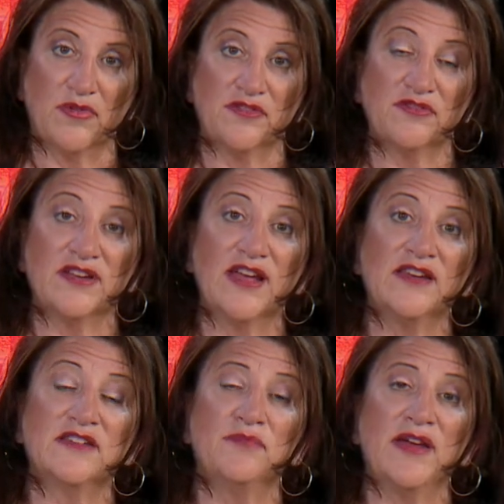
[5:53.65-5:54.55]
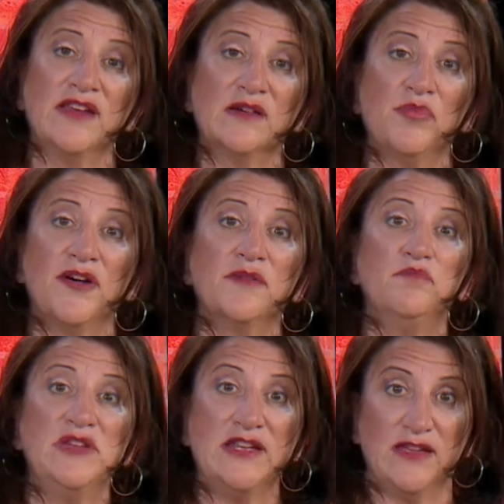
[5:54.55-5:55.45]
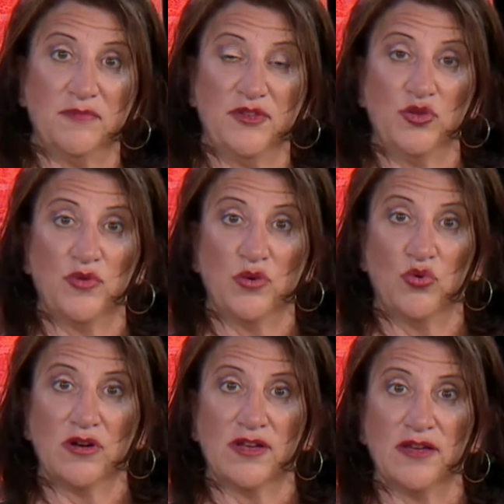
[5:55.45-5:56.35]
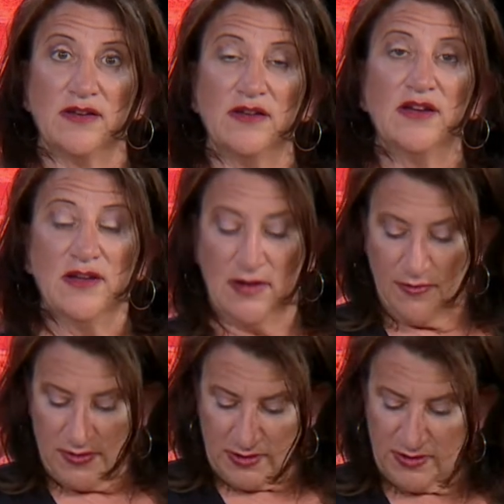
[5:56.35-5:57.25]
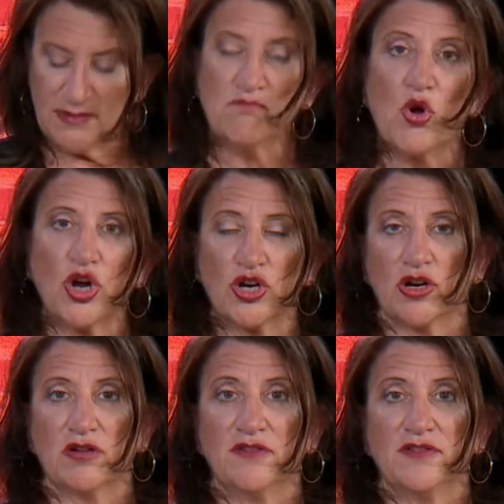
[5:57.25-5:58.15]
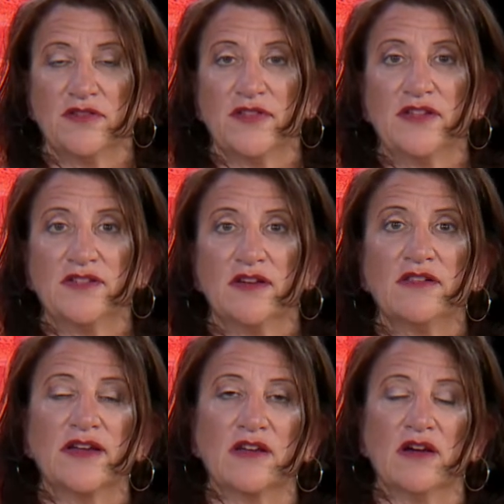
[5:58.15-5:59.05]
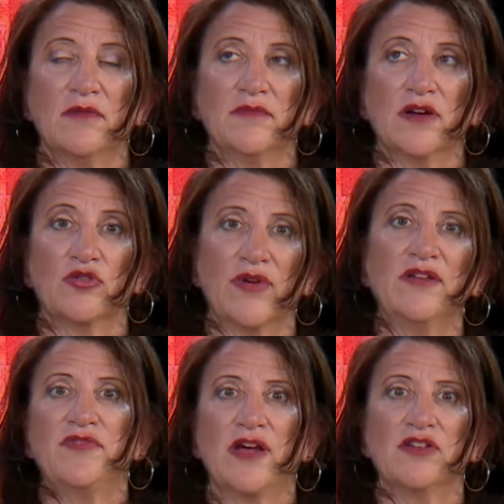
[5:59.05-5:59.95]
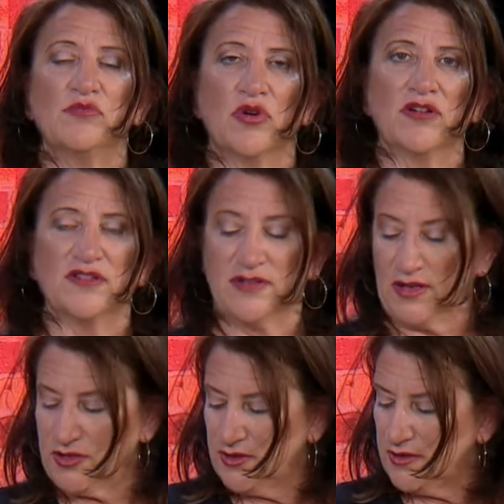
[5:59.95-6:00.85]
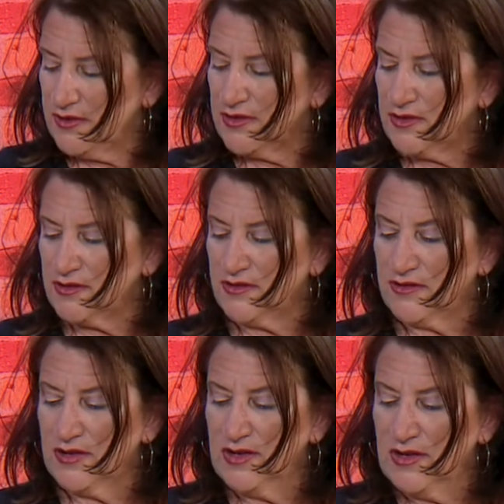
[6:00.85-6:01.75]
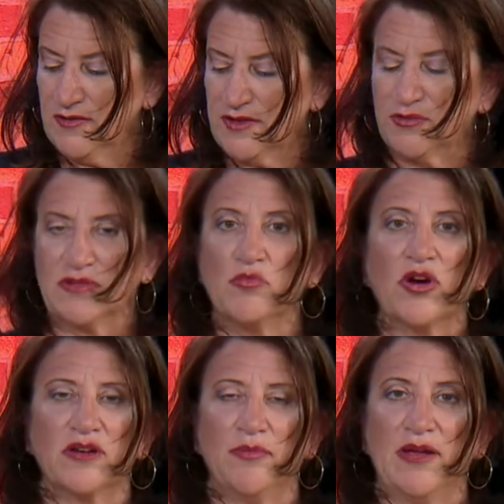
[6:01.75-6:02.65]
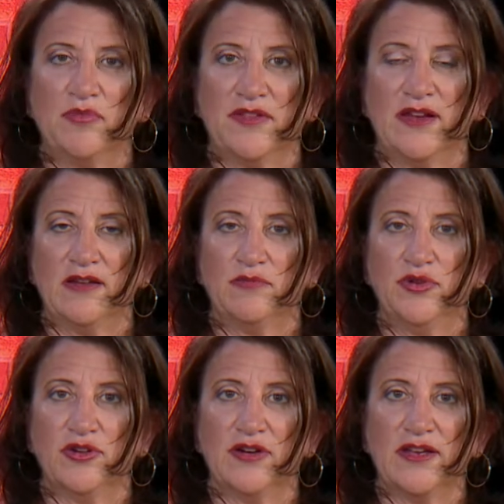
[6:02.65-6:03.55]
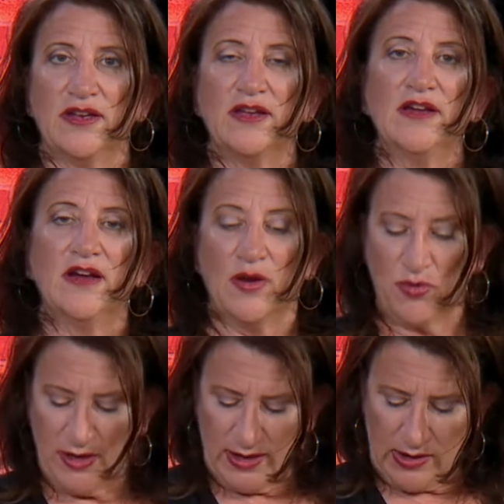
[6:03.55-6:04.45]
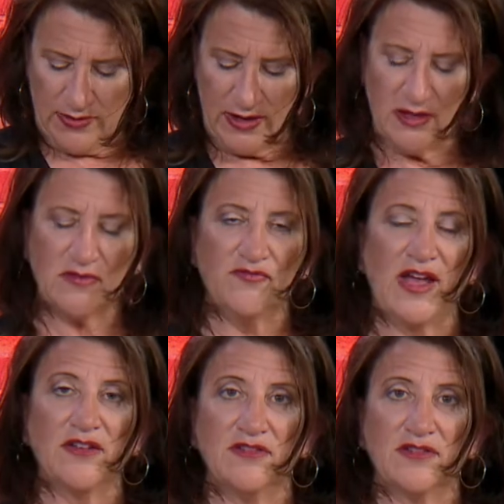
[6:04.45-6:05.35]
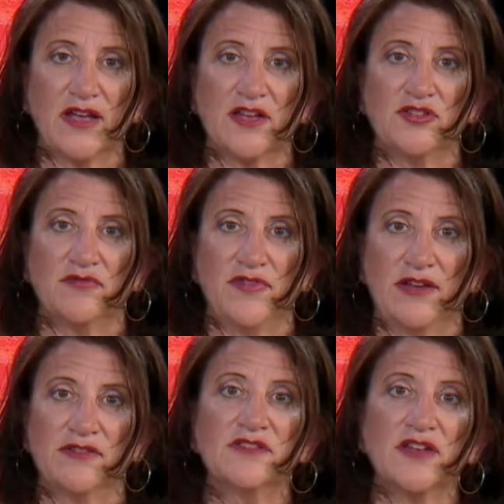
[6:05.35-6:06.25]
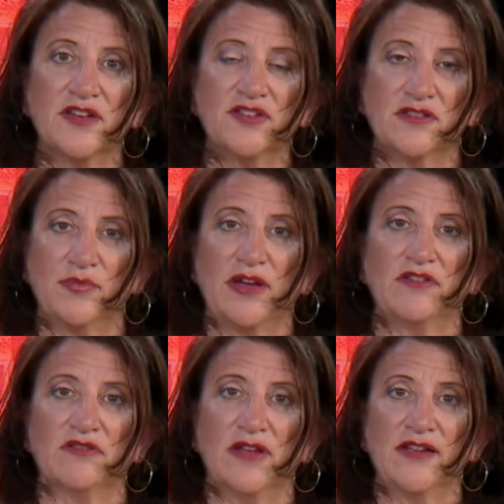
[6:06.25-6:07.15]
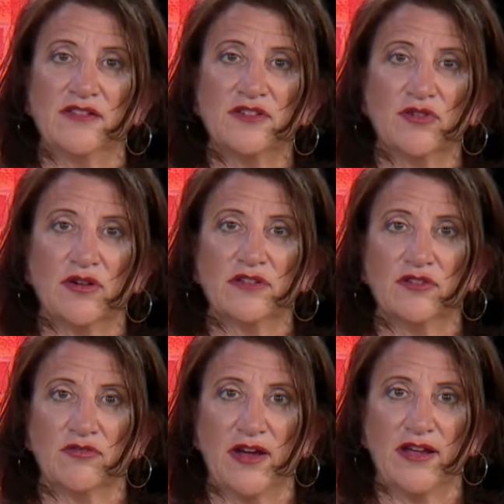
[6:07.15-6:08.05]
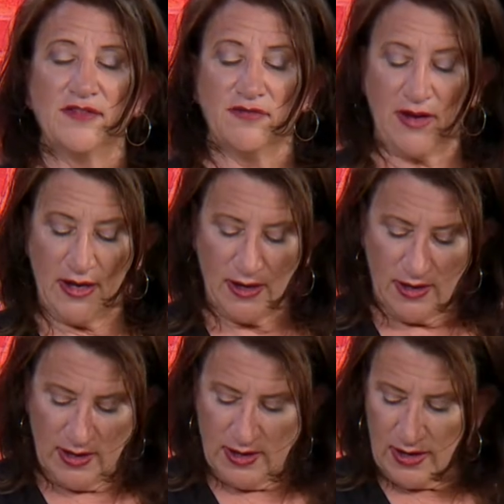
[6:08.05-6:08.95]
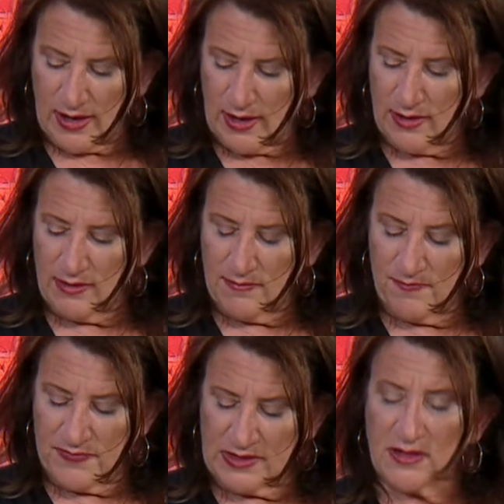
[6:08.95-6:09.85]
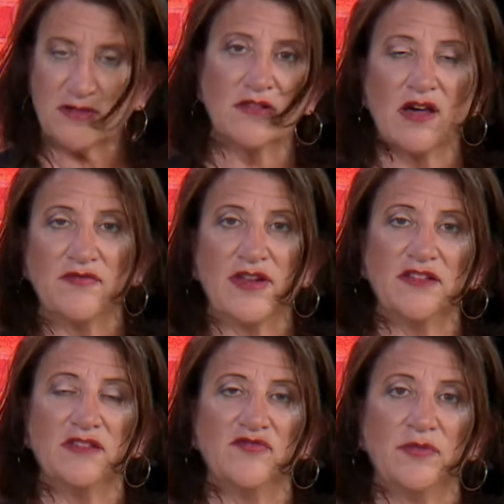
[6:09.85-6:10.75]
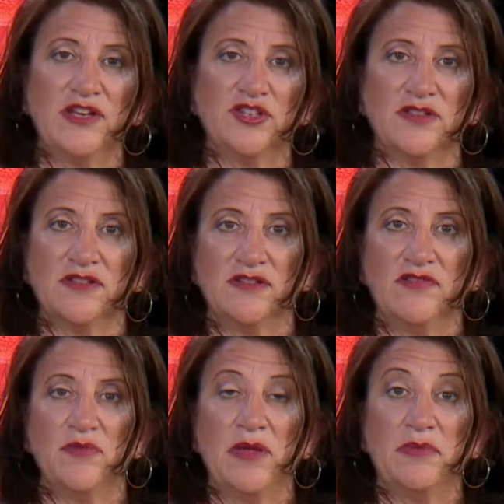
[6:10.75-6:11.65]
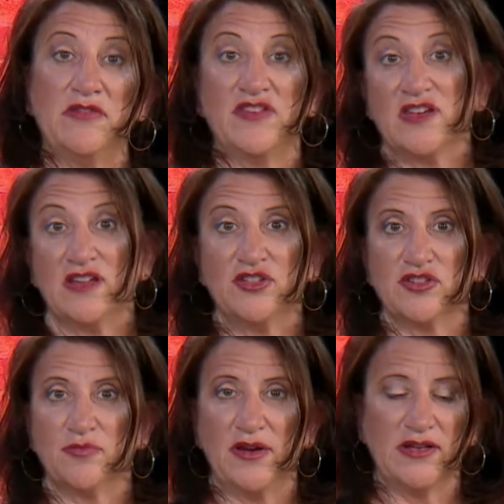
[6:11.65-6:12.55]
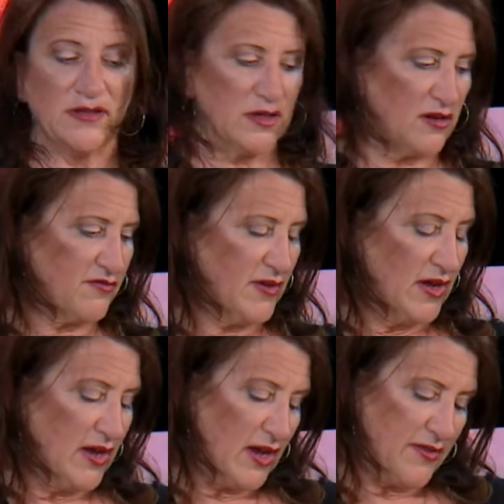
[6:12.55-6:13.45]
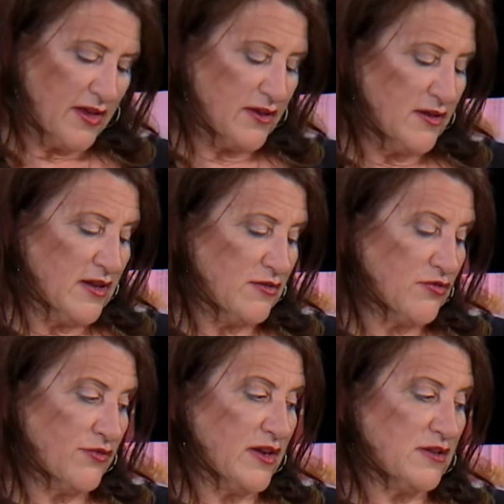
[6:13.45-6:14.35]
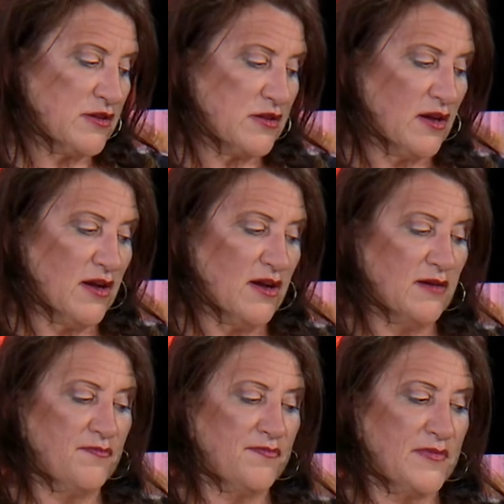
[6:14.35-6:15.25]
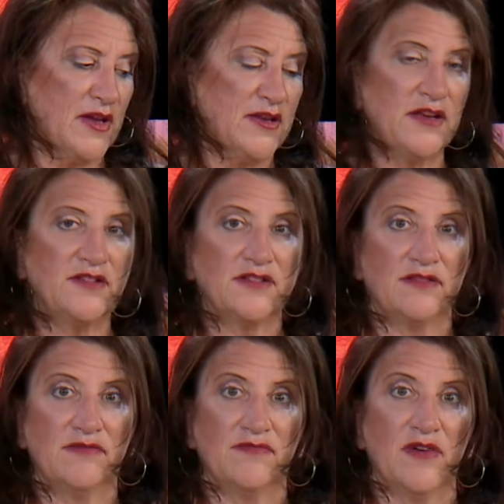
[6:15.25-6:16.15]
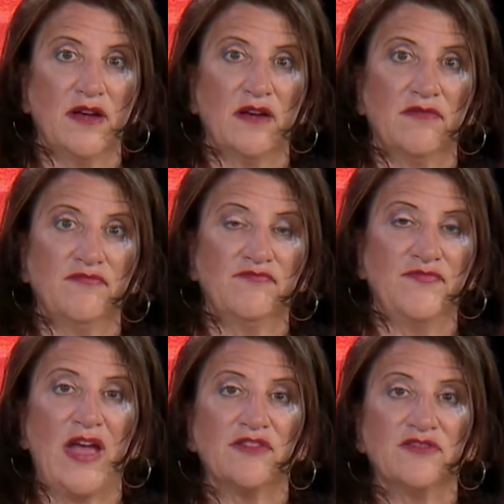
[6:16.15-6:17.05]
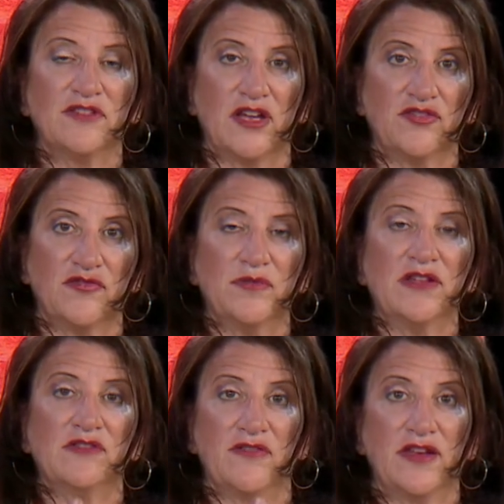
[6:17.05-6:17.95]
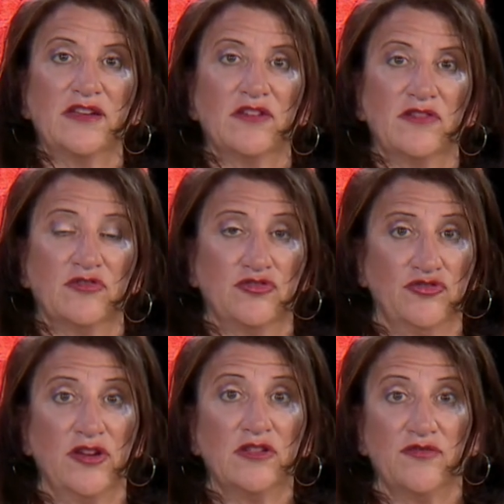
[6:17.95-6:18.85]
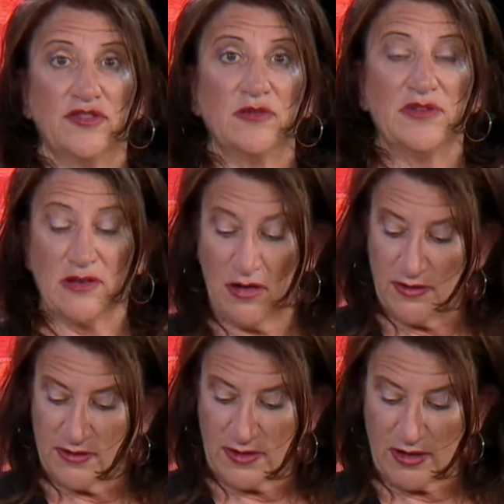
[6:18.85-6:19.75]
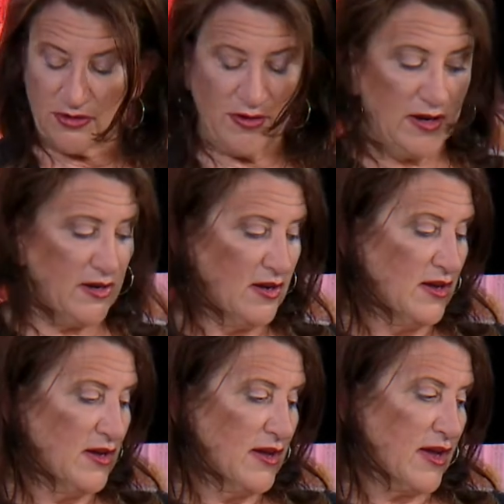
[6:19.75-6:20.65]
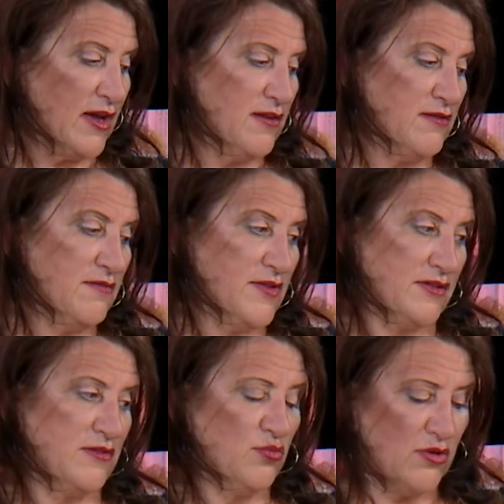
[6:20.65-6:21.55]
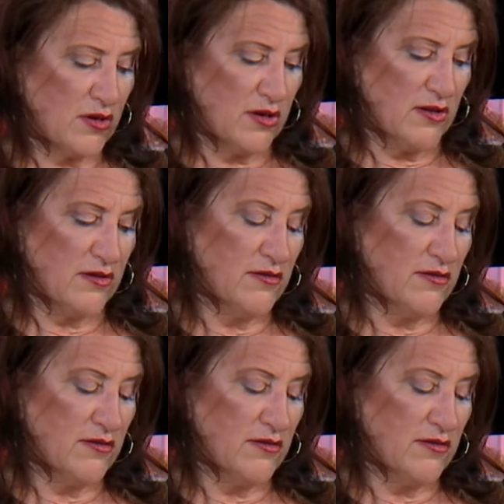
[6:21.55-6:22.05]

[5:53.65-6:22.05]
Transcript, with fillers: So again, depending upon the medium that you want to work in, this is marker. So they sell like um, a gray value marker sketch, and th this is this was marker paper that I put on it. I wanted to have a nice value sketch. Your value sketch is about your lights and darks, your grays, right? And this has a lot of nice information. This is even maybe even nice just by itself. And then it creates um, a nice a value sketch for me so that I can transfer it to be a color sketch, right? And this is a watercolor.